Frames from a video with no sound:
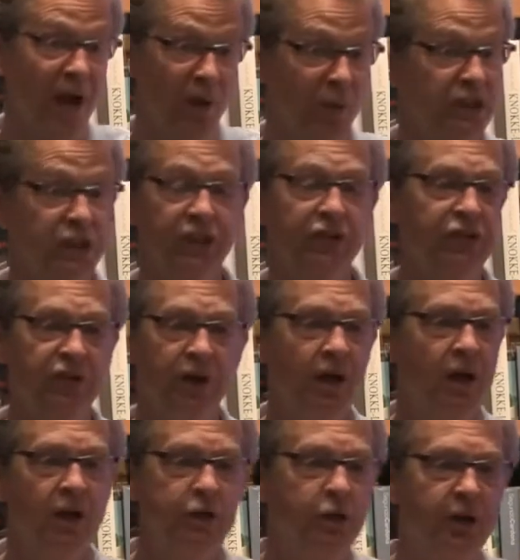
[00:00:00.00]
which is
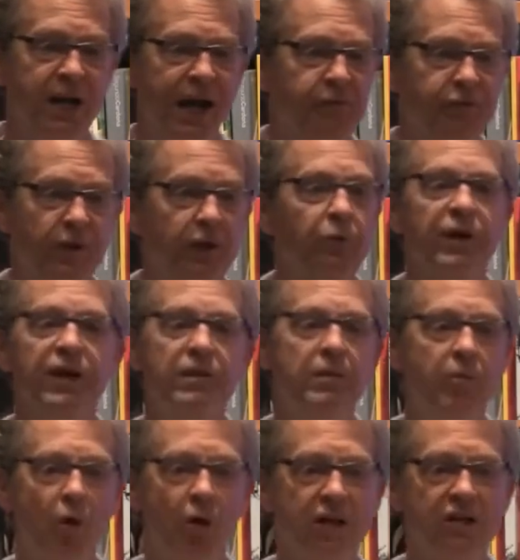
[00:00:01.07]
you carefully read the
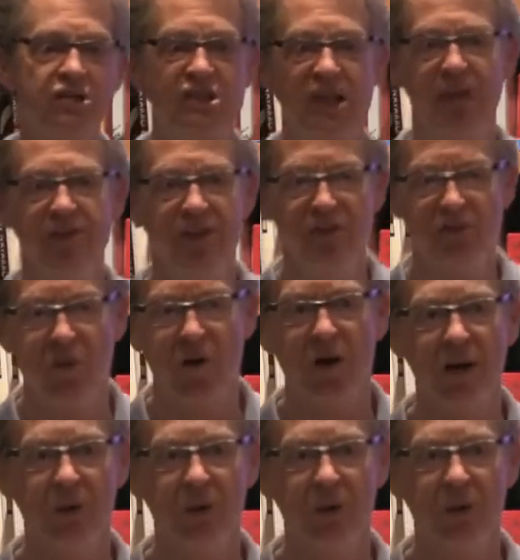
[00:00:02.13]
book and send this very